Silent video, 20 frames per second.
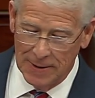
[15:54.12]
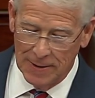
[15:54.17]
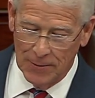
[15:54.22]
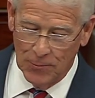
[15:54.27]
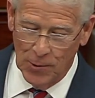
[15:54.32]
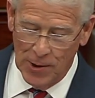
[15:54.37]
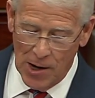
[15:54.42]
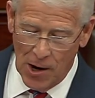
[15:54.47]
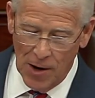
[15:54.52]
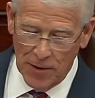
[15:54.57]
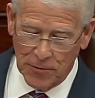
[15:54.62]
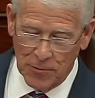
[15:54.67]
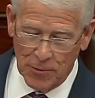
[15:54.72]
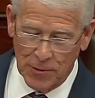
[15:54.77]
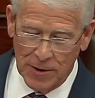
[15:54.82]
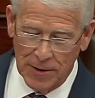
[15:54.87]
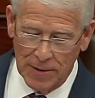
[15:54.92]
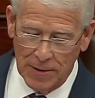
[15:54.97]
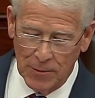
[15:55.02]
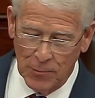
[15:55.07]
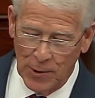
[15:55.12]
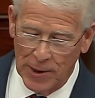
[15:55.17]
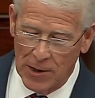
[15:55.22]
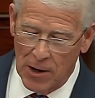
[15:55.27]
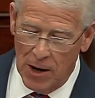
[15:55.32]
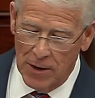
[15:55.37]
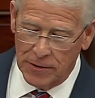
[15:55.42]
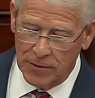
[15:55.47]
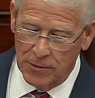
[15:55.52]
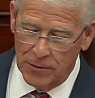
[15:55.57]
We authorized
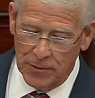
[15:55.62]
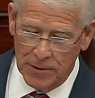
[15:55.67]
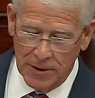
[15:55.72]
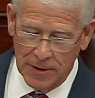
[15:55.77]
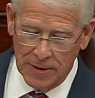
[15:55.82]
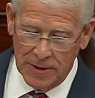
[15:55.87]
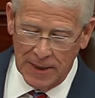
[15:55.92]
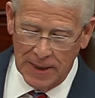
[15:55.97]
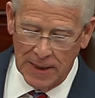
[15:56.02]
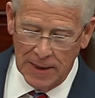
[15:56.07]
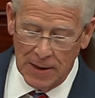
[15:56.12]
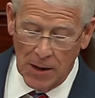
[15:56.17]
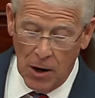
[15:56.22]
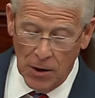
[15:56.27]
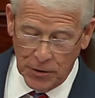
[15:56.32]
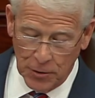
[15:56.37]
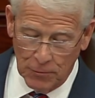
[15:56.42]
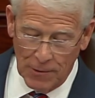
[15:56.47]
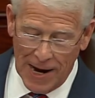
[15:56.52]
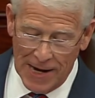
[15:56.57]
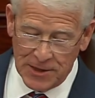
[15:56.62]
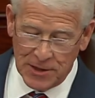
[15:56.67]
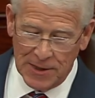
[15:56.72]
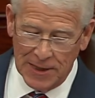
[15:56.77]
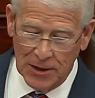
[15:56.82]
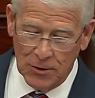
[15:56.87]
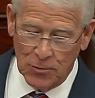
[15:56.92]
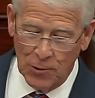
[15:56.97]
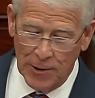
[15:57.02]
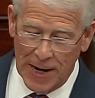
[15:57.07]

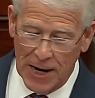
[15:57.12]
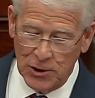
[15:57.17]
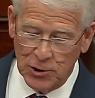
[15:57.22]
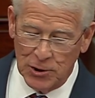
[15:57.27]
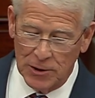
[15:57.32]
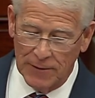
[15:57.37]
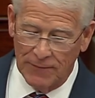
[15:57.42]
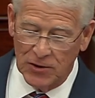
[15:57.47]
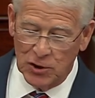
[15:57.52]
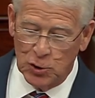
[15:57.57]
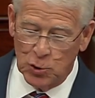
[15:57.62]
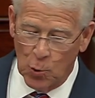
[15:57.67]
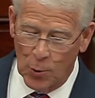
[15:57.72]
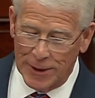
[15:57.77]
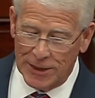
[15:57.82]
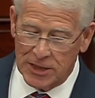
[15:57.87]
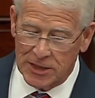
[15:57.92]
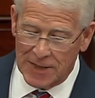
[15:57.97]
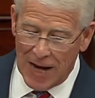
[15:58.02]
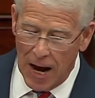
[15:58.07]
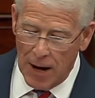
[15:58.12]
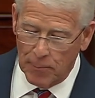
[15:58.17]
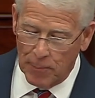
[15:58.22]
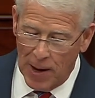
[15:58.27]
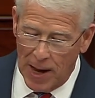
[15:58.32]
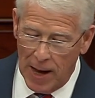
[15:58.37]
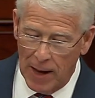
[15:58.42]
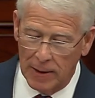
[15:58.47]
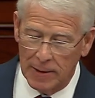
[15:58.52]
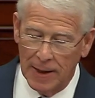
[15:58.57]
the creation of a joint
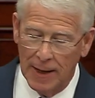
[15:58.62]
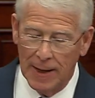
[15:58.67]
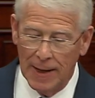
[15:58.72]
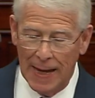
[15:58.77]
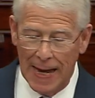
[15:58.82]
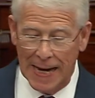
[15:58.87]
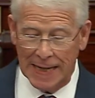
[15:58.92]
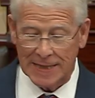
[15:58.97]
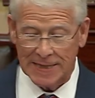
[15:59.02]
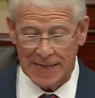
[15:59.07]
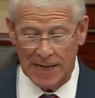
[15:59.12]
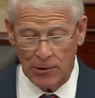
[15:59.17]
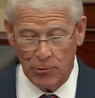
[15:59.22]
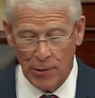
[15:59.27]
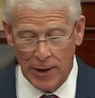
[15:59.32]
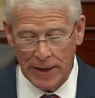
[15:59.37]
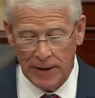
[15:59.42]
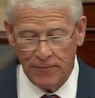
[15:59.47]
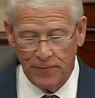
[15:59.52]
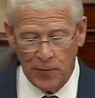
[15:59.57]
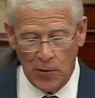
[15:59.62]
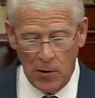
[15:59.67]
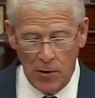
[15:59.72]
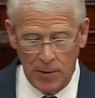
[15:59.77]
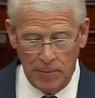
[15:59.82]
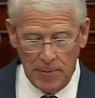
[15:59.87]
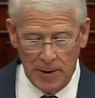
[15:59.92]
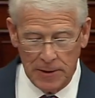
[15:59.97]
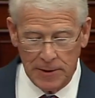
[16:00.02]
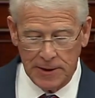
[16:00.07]
stockpile, accelerated
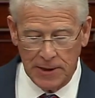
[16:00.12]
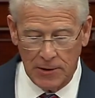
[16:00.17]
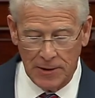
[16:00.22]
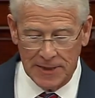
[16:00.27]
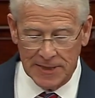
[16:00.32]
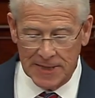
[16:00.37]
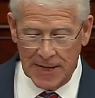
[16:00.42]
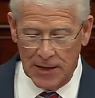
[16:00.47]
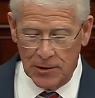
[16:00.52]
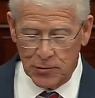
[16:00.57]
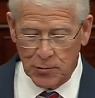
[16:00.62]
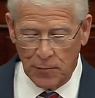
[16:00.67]
foreign military sales